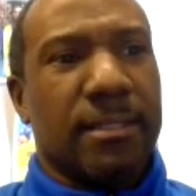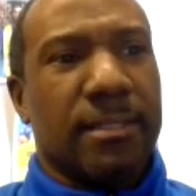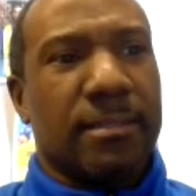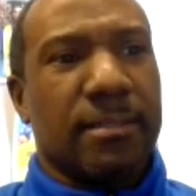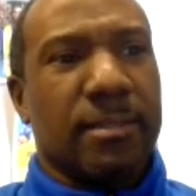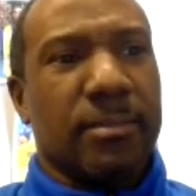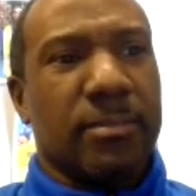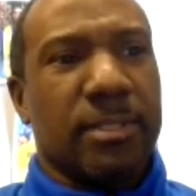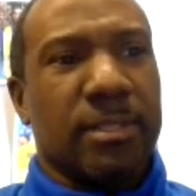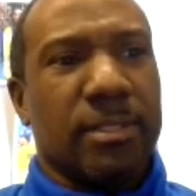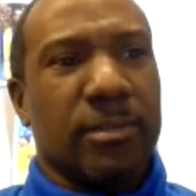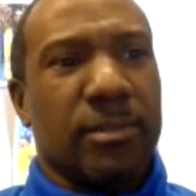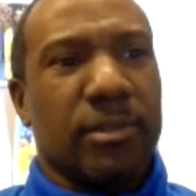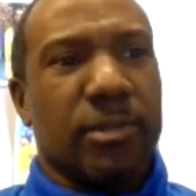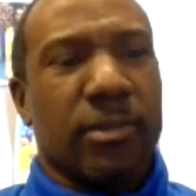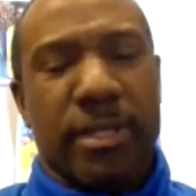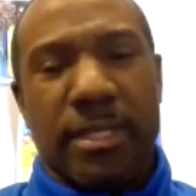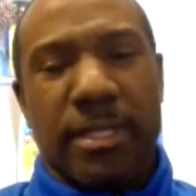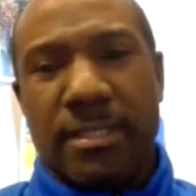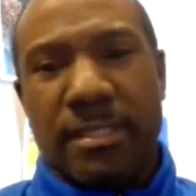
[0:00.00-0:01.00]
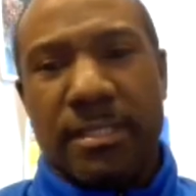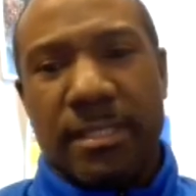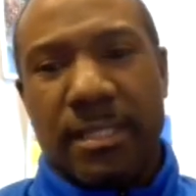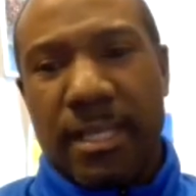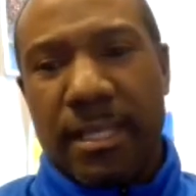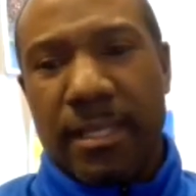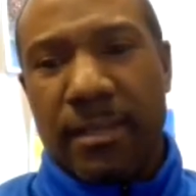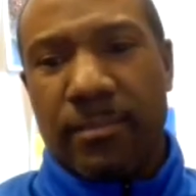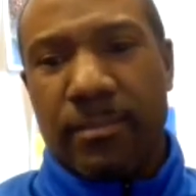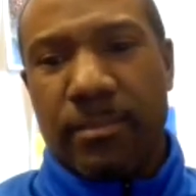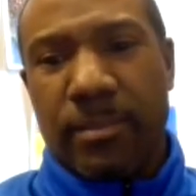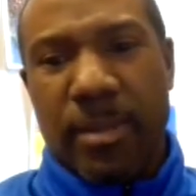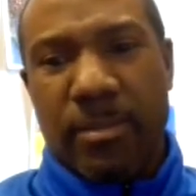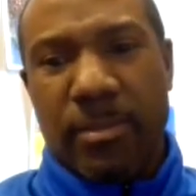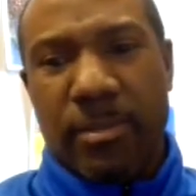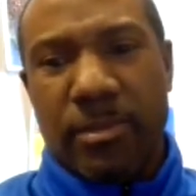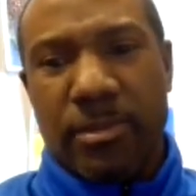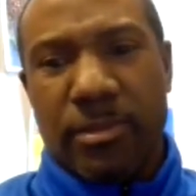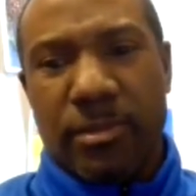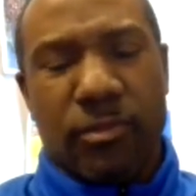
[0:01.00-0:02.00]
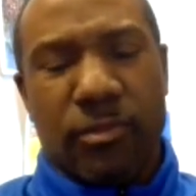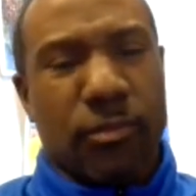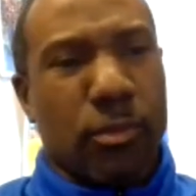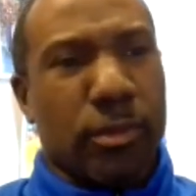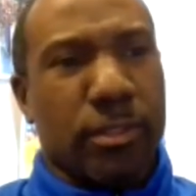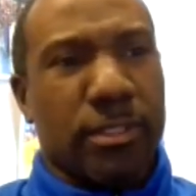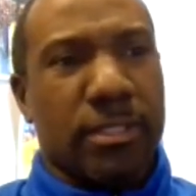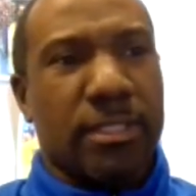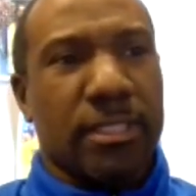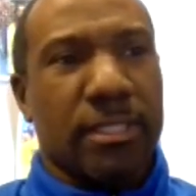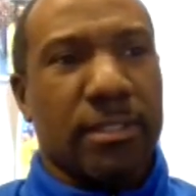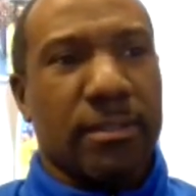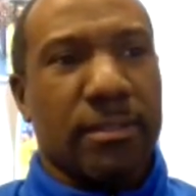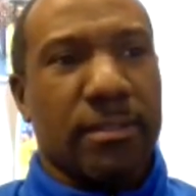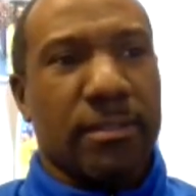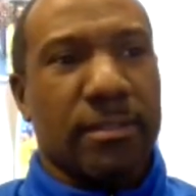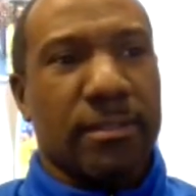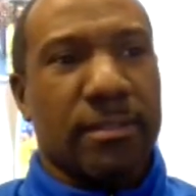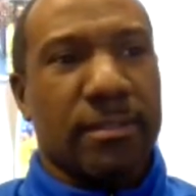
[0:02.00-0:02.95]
something crazy like maybe yeah, just fourteen.